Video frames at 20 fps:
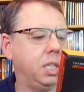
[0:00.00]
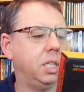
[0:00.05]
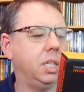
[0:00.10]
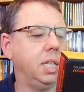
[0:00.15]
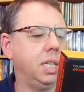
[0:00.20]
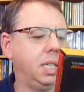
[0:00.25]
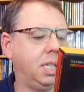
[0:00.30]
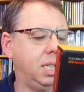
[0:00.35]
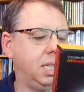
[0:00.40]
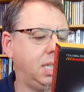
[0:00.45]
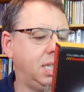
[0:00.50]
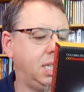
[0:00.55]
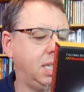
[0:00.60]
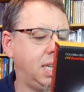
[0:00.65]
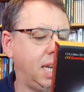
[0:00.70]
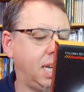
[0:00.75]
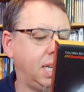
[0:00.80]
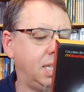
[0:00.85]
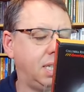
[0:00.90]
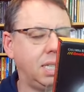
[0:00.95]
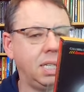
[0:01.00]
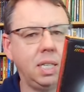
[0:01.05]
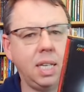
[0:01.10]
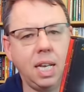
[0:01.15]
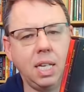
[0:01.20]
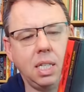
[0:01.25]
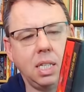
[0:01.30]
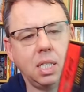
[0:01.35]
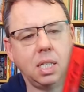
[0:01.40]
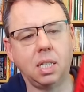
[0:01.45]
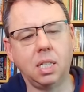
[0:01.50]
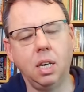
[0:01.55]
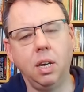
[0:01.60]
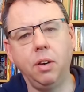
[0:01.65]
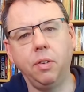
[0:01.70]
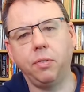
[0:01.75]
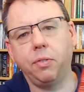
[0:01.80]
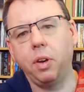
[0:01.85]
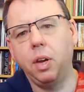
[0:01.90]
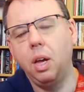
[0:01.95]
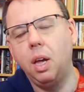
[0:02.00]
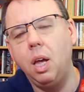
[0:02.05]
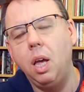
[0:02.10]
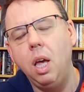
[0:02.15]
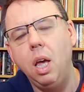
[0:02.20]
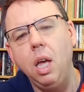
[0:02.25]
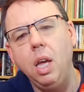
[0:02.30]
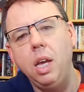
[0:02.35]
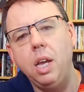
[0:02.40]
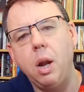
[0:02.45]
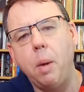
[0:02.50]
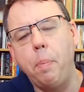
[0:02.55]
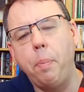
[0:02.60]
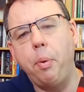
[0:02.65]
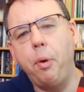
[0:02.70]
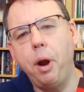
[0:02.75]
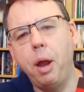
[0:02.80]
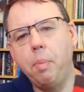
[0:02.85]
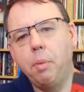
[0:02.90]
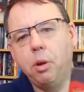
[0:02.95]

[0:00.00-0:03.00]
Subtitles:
So this is six discs of, you know, pretty